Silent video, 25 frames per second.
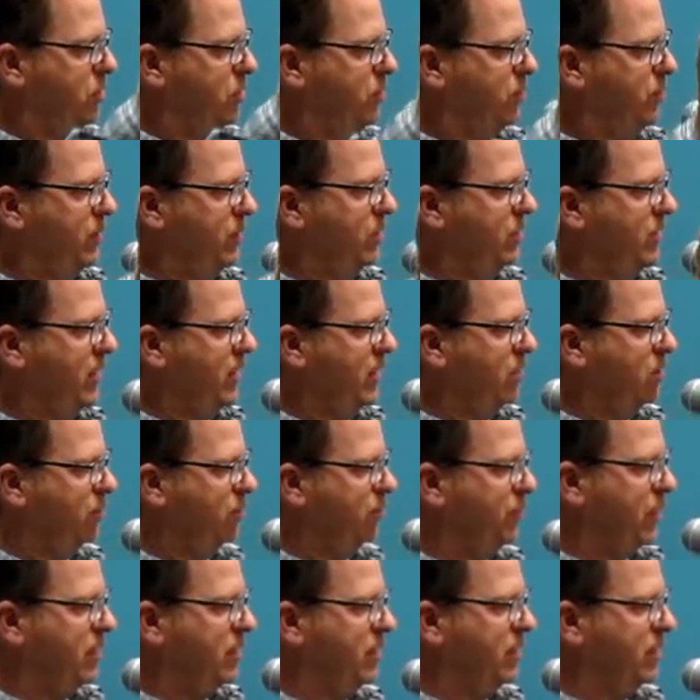you must take your
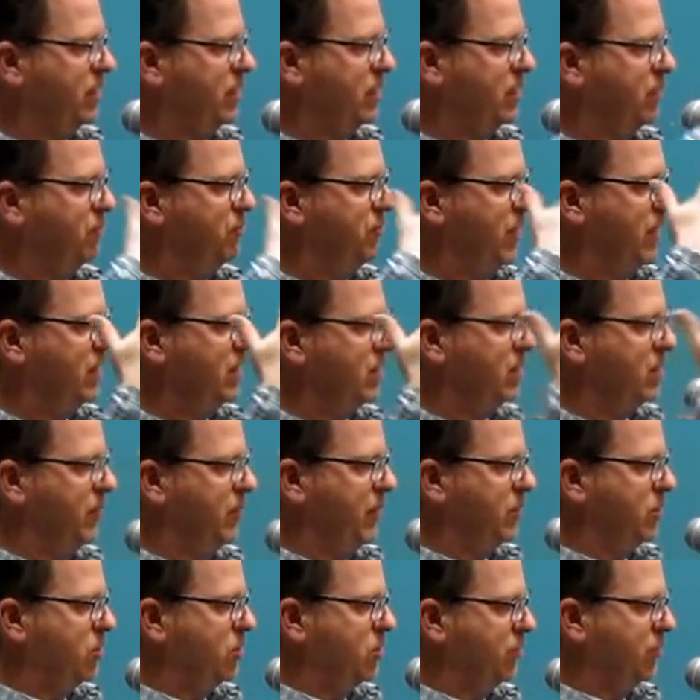faces and face them
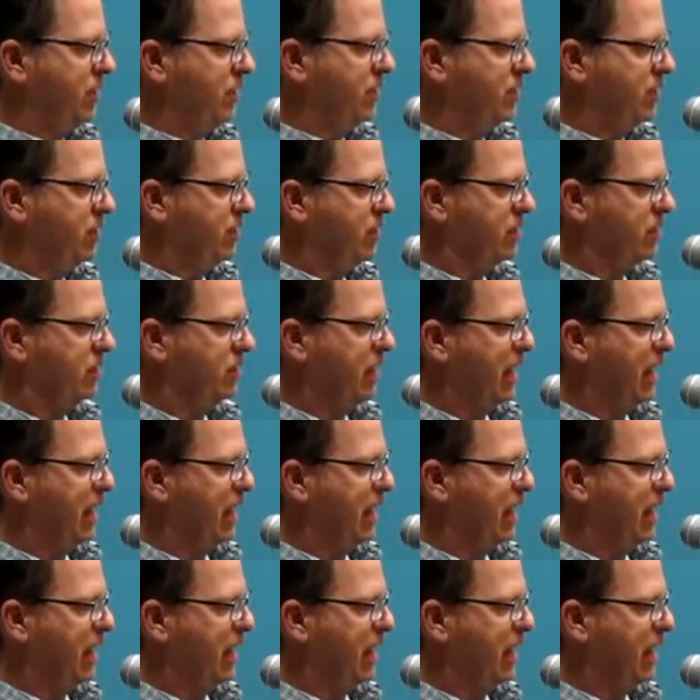at your faces,